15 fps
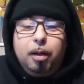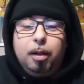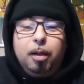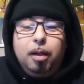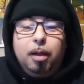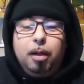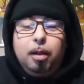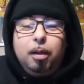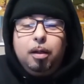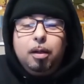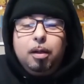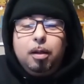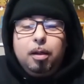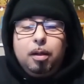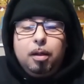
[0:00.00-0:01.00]
And
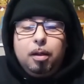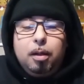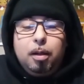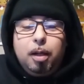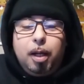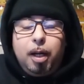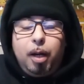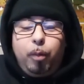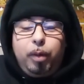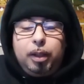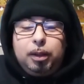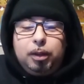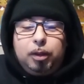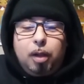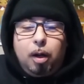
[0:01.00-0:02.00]
then we can
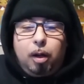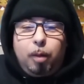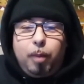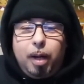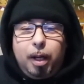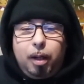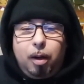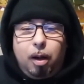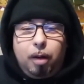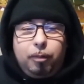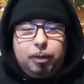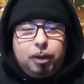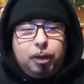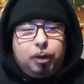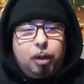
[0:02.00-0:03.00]
just talk about it. All of
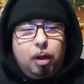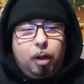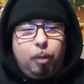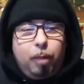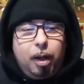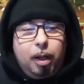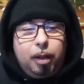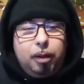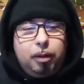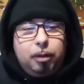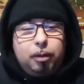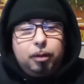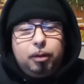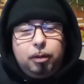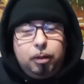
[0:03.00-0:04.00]
us can talk about it.
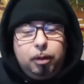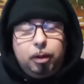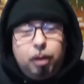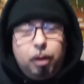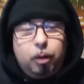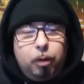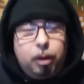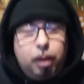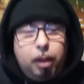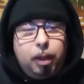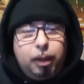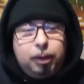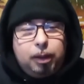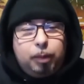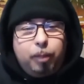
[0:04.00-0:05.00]
You know,
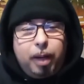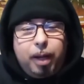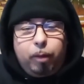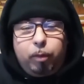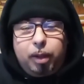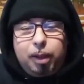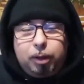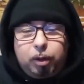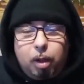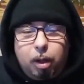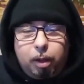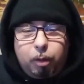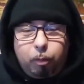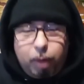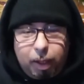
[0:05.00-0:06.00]
is this man really
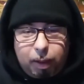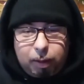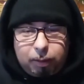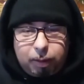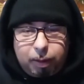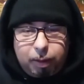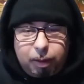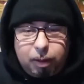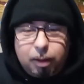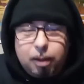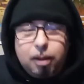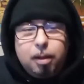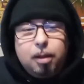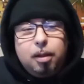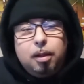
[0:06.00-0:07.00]
talking recklessly?
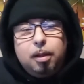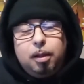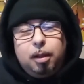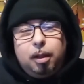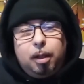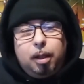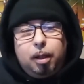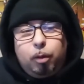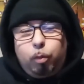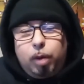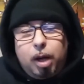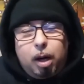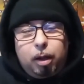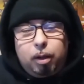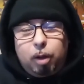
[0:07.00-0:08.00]
We
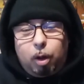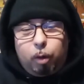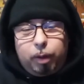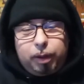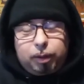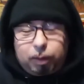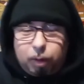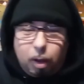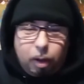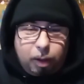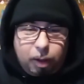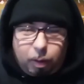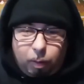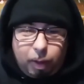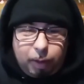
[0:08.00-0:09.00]
already know he's
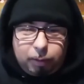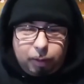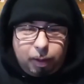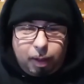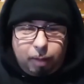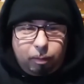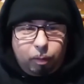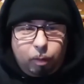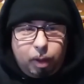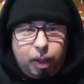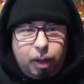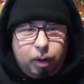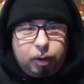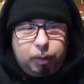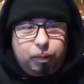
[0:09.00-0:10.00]
talking crazy to everyone
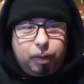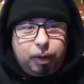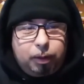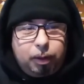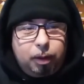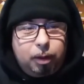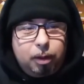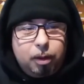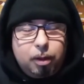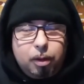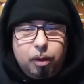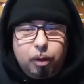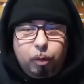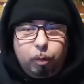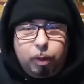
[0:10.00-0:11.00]
else, but to
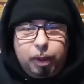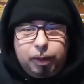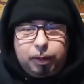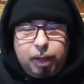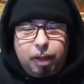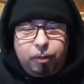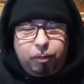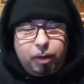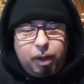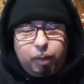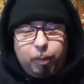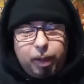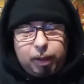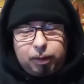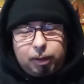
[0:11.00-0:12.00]
really say fuck
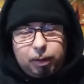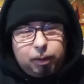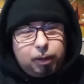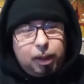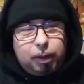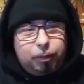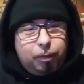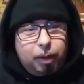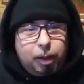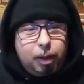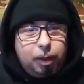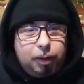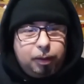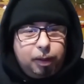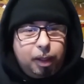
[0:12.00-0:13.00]
Mexicans, that's fucking
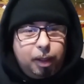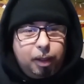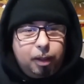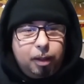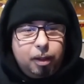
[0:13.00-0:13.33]
insane.